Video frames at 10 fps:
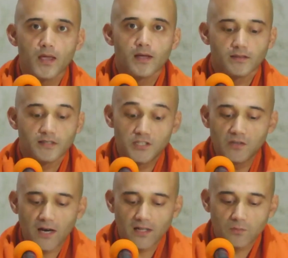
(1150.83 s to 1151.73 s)
the
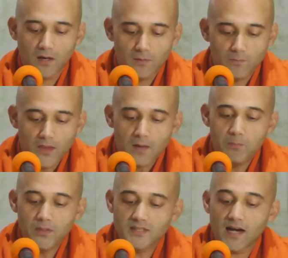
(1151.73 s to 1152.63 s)
jivatma.
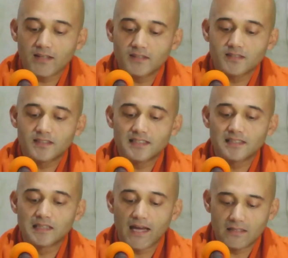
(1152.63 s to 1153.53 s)
Besides, it sees
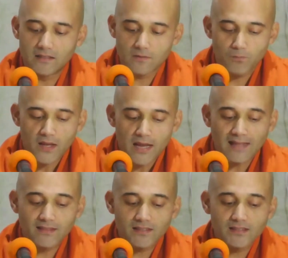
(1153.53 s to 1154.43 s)
light. At
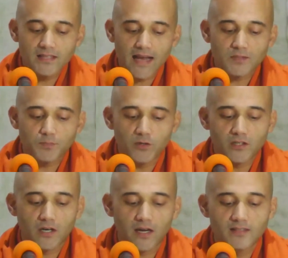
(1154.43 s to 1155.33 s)
this, the aspirant
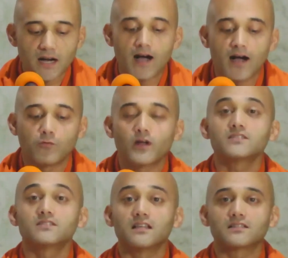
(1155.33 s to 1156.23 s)
cries, ah, what
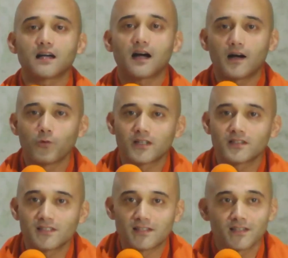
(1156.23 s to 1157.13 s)
is this? Ah, what is
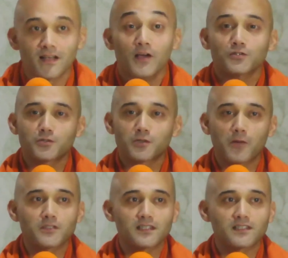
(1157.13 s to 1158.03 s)
this? So Sri
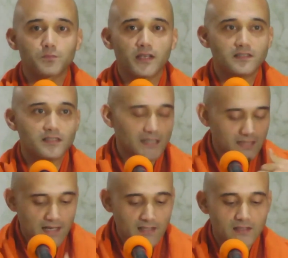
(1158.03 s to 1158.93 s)
Ramakrishna explains
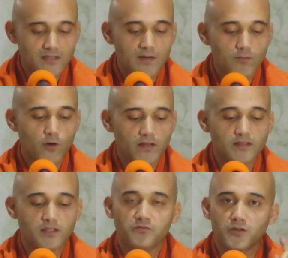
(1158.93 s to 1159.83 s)
exactly in the same way that
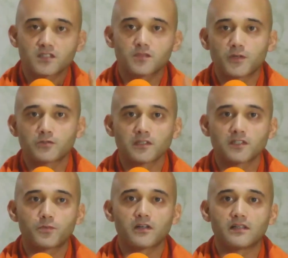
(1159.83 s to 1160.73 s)
the first spiritual
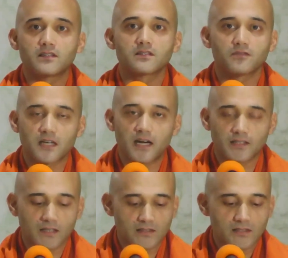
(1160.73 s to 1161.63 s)
experience of
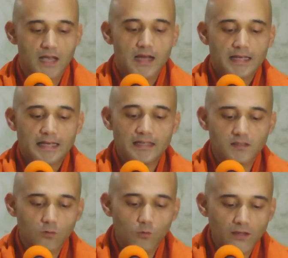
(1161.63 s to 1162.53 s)
sadhakas is
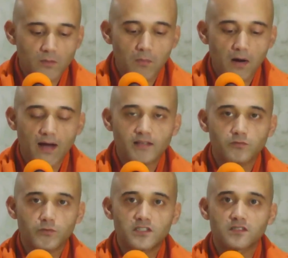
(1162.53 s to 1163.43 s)
when their mind
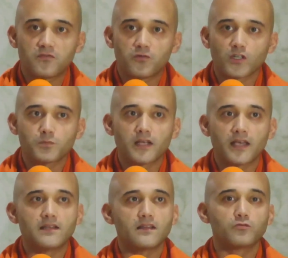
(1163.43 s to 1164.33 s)
reaches the 4th
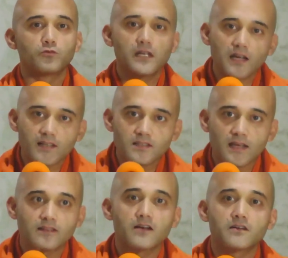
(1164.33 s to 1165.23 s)
plane and they realize
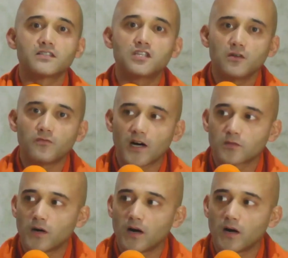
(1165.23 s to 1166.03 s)
that they are the jivatma,